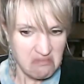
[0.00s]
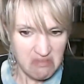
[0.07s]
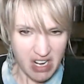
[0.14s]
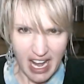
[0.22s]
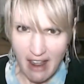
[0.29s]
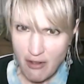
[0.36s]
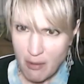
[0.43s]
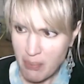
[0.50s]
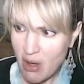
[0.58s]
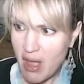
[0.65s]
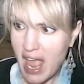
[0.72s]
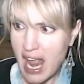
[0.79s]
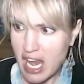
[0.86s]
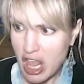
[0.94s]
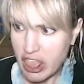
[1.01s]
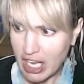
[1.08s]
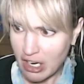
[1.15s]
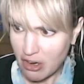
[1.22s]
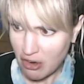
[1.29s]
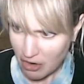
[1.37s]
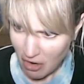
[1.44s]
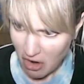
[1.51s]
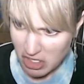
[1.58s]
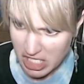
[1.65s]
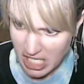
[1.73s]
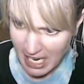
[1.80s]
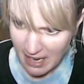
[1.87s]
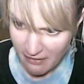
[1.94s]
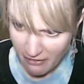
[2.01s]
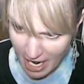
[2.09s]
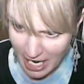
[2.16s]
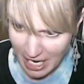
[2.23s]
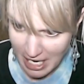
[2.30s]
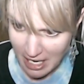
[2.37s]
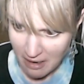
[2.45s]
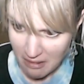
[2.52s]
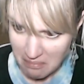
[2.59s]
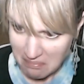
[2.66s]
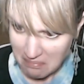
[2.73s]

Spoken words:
They never put anything good on TV.